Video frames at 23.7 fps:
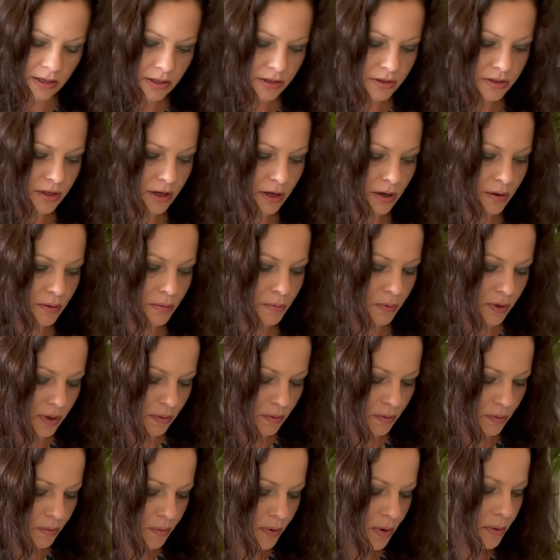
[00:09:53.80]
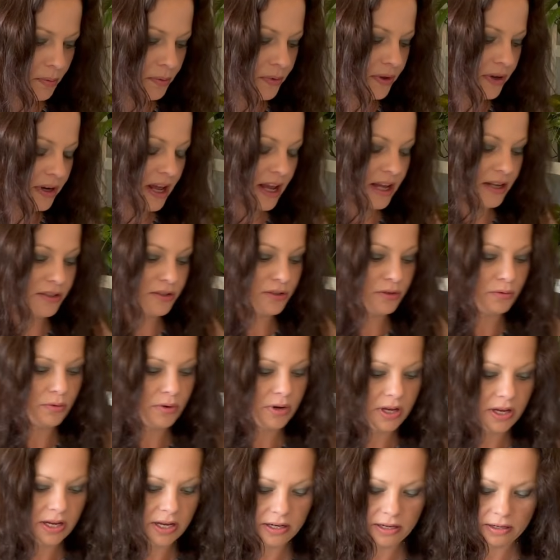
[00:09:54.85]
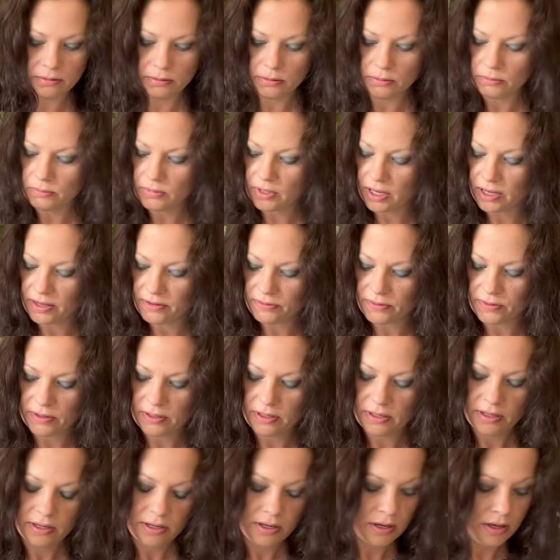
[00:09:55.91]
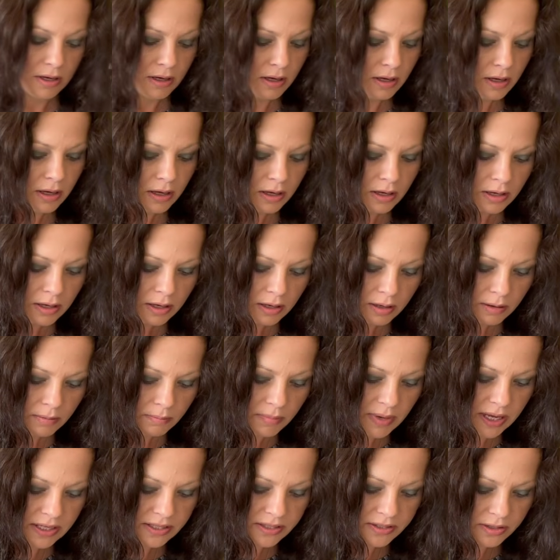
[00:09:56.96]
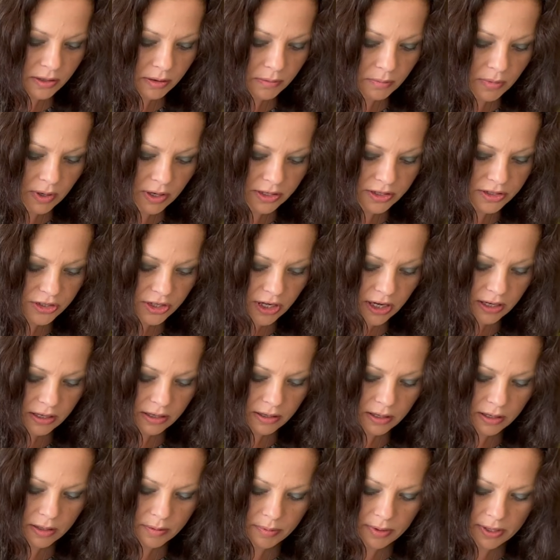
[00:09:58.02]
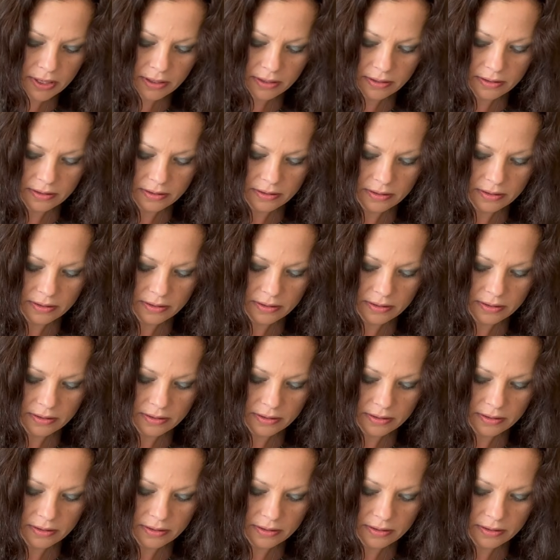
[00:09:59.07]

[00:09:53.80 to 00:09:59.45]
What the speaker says: So we will pop the next 3 in. Oh, I've messed up my channel a bit.